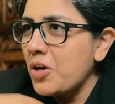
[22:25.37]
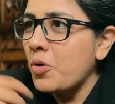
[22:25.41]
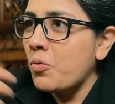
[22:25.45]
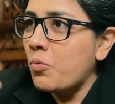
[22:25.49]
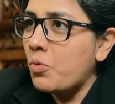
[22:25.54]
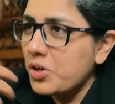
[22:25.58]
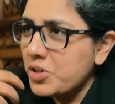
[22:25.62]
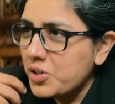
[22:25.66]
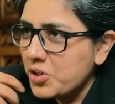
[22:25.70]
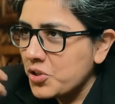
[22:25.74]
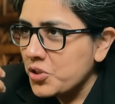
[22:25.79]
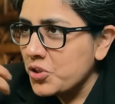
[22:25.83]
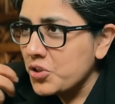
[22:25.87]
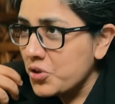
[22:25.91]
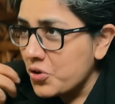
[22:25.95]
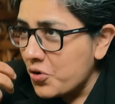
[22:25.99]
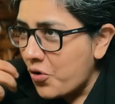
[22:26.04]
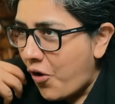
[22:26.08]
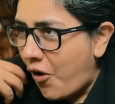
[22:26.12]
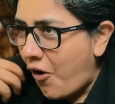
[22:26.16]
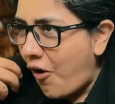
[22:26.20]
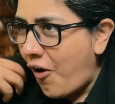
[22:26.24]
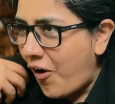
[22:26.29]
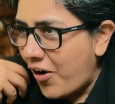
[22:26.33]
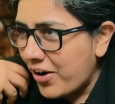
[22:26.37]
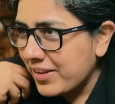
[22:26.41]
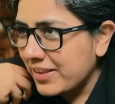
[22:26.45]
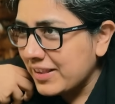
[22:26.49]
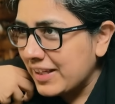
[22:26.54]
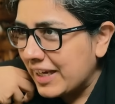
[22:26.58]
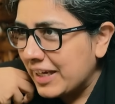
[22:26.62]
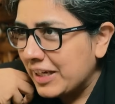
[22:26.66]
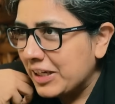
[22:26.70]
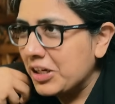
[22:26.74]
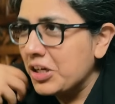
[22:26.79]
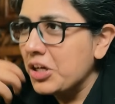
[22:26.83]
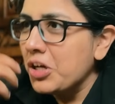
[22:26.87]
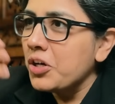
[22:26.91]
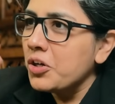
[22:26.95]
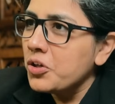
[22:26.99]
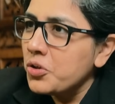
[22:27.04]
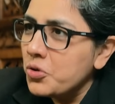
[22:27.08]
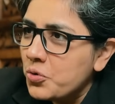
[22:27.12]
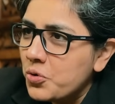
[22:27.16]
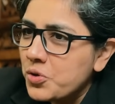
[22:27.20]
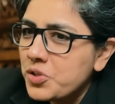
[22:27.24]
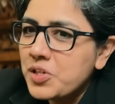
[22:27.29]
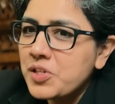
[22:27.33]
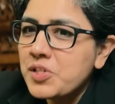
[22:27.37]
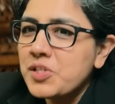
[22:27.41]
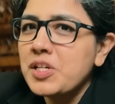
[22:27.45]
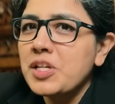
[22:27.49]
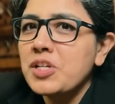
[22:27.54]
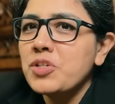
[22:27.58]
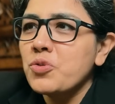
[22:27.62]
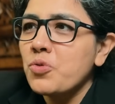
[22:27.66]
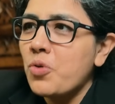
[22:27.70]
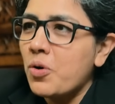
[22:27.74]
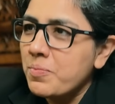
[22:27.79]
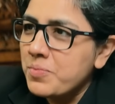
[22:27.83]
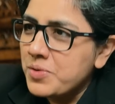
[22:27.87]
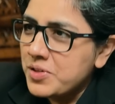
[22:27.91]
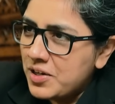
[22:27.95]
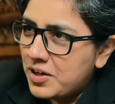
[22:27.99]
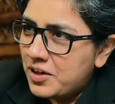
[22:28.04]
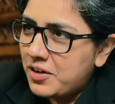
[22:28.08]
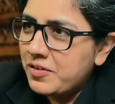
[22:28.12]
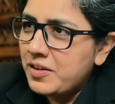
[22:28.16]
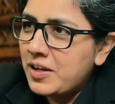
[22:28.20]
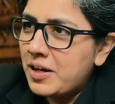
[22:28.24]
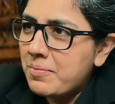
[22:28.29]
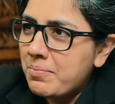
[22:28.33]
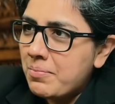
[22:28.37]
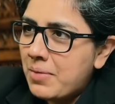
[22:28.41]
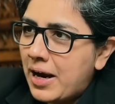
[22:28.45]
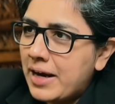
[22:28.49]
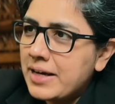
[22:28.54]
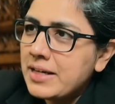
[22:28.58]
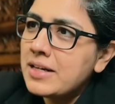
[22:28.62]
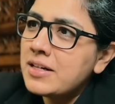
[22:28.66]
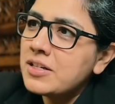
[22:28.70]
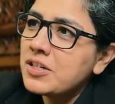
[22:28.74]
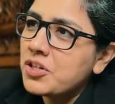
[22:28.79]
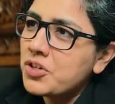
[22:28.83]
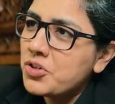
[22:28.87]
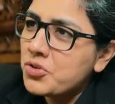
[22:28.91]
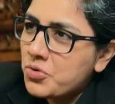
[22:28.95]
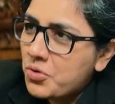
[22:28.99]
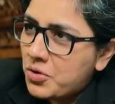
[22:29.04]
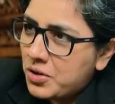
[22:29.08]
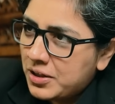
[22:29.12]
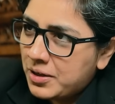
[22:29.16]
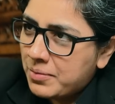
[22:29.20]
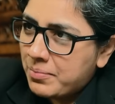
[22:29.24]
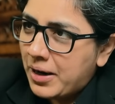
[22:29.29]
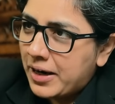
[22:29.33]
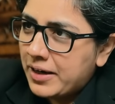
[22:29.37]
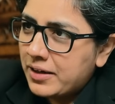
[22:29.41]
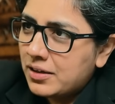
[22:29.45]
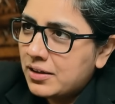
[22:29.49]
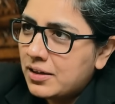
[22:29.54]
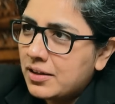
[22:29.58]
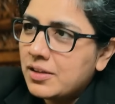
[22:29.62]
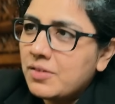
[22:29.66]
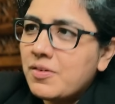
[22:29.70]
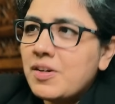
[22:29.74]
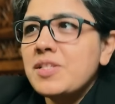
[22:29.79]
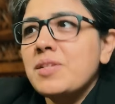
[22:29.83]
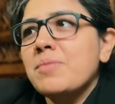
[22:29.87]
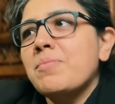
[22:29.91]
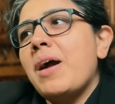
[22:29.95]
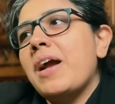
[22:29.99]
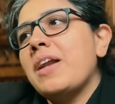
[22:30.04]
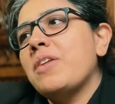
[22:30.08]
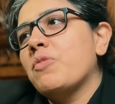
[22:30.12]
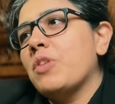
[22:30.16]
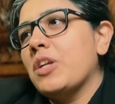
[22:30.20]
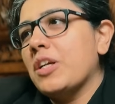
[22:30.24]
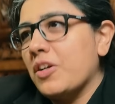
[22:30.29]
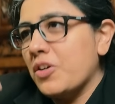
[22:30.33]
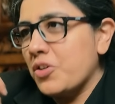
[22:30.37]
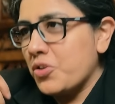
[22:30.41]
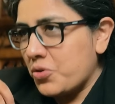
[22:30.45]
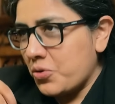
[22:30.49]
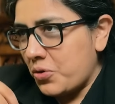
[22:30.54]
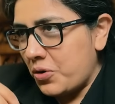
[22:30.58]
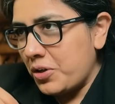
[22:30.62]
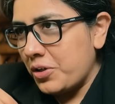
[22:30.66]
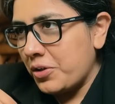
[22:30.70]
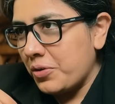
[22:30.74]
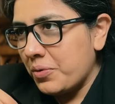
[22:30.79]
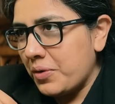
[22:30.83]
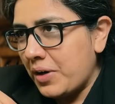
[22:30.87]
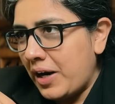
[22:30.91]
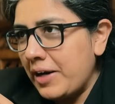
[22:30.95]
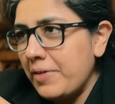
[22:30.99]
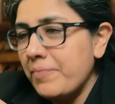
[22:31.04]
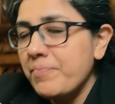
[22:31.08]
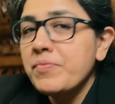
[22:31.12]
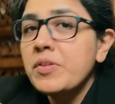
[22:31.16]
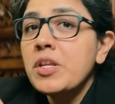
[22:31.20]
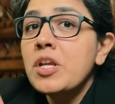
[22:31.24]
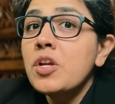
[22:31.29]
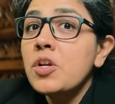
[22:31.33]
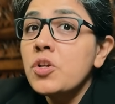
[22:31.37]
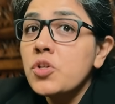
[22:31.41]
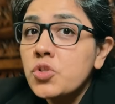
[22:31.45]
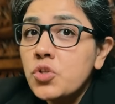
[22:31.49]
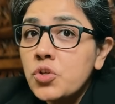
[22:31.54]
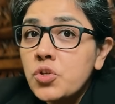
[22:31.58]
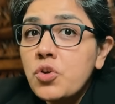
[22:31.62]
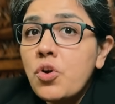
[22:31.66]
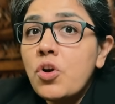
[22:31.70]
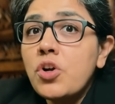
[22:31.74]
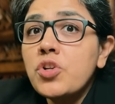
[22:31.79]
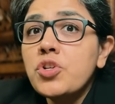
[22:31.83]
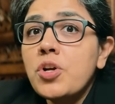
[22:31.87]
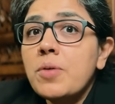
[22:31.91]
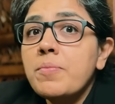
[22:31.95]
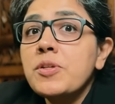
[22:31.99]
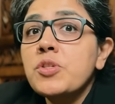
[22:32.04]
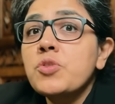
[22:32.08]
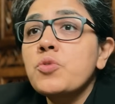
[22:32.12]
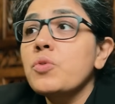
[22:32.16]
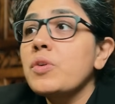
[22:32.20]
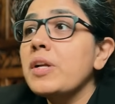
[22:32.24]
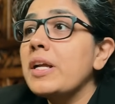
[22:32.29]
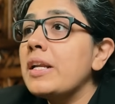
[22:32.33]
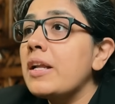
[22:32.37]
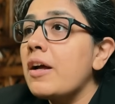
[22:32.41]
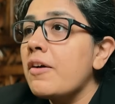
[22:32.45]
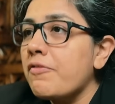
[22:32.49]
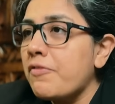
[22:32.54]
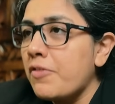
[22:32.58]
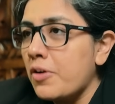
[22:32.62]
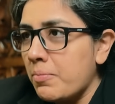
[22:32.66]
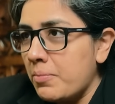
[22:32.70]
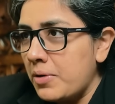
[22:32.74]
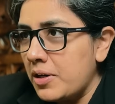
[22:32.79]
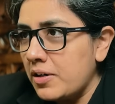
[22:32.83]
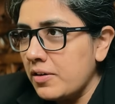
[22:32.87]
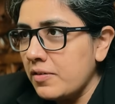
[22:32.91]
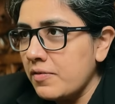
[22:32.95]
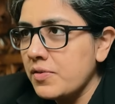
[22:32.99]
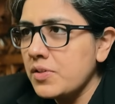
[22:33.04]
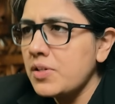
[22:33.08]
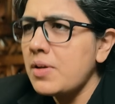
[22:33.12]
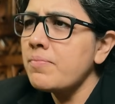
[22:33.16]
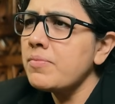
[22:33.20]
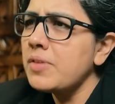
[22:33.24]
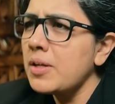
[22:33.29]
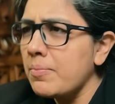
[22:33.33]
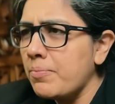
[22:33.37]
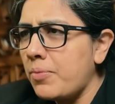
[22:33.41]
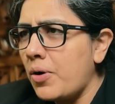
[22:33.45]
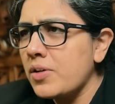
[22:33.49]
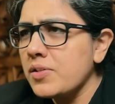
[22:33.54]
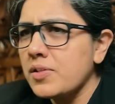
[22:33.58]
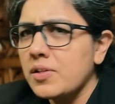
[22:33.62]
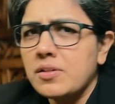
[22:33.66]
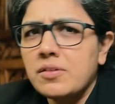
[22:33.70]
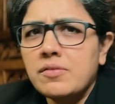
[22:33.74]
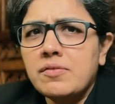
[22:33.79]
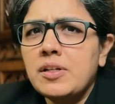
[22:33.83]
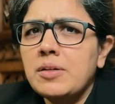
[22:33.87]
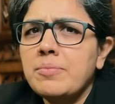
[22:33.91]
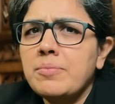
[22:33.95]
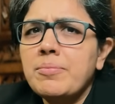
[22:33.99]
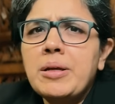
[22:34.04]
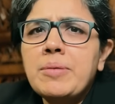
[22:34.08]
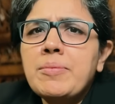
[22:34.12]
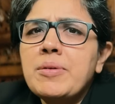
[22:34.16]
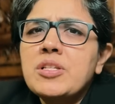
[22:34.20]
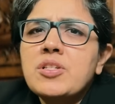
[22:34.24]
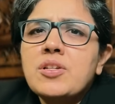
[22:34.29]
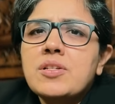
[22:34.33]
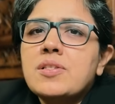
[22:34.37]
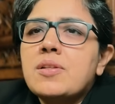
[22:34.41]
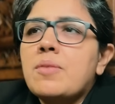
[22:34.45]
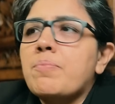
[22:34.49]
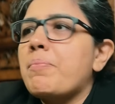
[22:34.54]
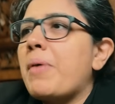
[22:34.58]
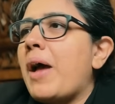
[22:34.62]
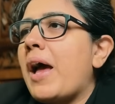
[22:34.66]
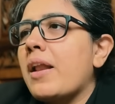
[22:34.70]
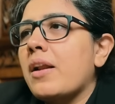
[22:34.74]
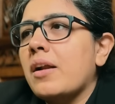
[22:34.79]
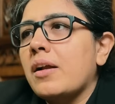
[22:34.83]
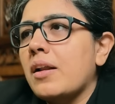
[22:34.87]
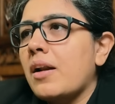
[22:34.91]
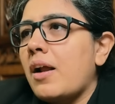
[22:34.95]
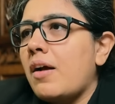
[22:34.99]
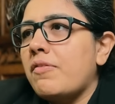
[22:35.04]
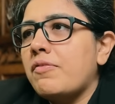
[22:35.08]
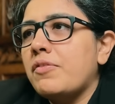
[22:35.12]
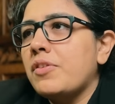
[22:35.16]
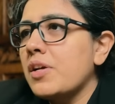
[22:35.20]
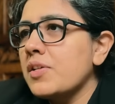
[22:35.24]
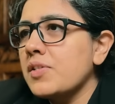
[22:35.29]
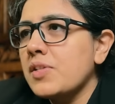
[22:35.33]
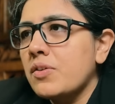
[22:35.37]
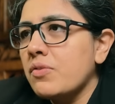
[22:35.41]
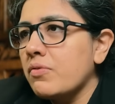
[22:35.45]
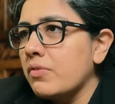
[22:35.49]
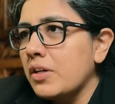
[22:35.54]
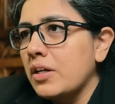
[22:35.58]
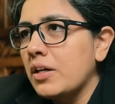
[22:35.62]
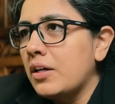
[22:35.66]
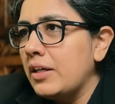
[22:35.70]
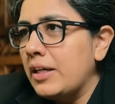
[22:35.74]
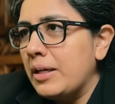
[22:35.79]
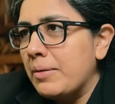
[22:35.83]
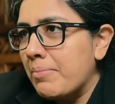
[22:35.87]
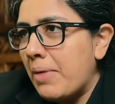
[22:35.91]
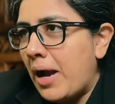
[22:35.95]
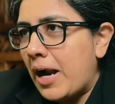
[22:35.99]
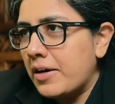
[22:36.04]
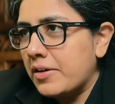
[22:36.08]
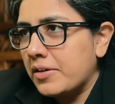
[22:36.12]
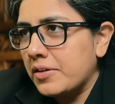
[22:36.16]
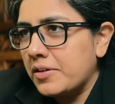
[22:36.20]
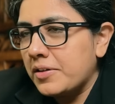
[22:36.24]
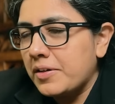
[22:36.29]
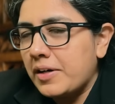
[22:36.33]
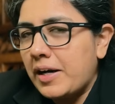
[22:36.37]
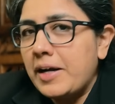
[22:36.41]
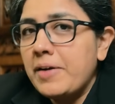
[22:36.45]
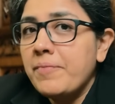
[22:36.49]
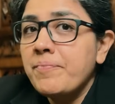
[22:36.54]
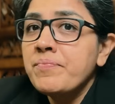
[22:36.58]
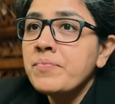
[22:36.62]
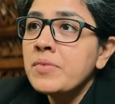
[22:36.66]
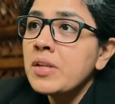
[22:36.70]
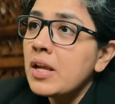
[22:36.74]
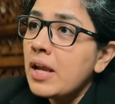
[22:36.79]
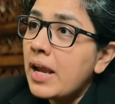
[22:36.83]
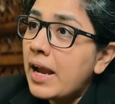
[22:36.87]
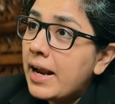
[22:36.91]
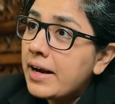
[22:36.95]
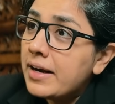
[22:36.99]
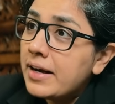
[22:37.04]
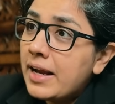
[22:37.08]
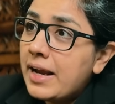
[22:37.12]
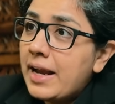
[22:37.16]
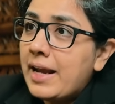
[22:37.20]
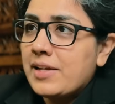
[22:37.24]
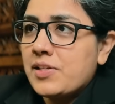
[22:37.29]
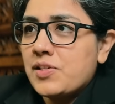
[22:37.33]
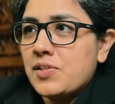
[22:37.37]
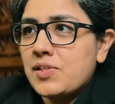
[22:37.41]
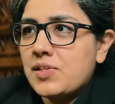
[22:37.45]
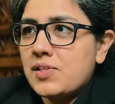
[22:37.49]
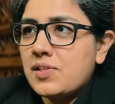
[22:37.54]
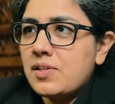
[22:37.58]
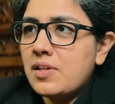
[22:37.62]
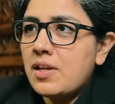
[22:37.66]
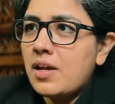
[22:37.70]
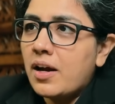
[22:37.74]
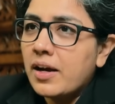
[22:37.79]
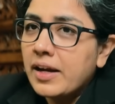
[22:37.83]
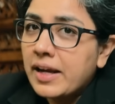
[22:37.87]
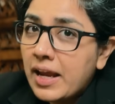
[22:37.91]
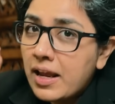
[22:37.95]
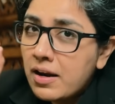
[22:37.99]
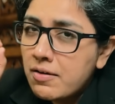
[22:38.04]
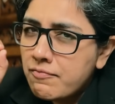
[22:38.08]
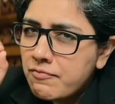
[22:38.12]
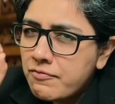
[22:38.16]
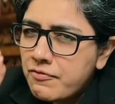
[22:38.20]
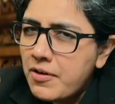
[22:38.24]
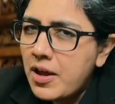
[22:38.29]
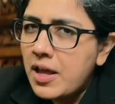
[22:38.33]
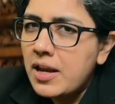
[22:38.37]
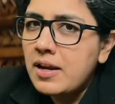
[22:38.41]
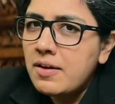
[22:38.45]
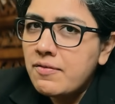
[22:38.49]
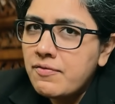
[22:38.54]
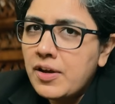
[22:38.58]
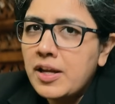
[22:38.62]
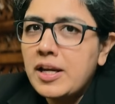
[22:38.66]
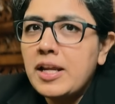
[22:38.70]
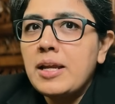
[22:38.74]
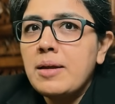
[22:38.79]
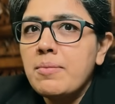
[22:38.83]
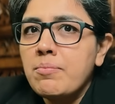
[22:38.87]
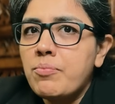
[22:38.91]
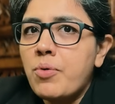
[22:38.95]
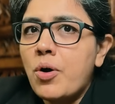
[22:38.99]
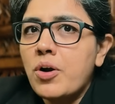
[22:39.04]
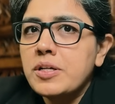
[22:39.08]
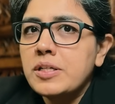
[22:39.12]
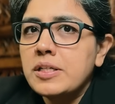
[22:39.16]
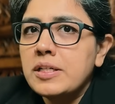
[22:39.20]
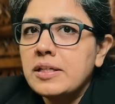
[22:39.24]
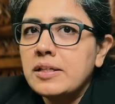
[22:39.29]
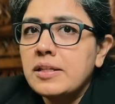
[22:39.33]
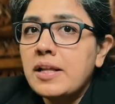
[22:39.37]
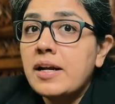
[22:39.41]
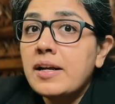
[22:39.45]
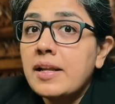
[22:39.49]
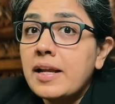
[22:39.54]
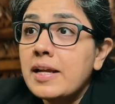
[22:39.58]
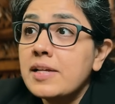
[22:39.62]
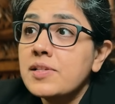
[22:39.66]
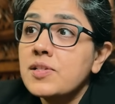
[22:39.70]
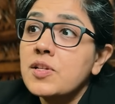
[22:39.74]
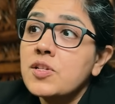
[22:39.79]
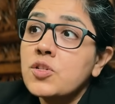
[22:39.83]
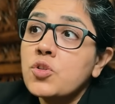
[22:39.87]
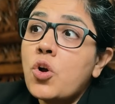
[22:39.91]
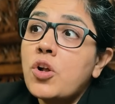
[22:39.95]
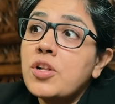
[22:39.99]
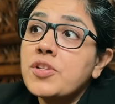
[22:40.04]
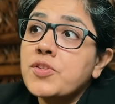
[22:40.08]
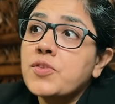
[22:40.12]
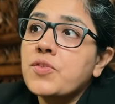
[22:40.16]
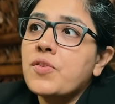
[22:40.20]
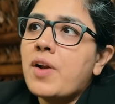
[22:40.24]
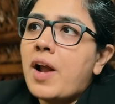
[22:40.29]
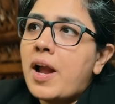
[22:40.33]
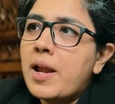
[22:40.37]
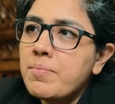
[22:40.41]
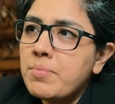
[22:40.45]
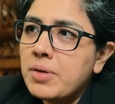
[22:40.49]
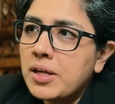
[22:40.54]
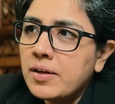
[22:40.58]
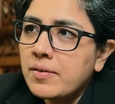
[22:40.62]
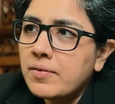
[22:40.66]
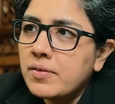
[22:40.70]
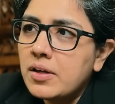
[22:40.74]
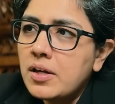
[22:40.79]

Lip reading: What is your thing? You just need to observe that mind and control the mind. Otherwise, the mind will control you, right? So your job is to read affirmative, something positive. It may be just a paragraph. Doesn't really matter, right? And S, again, very, very important. That S is called scribing.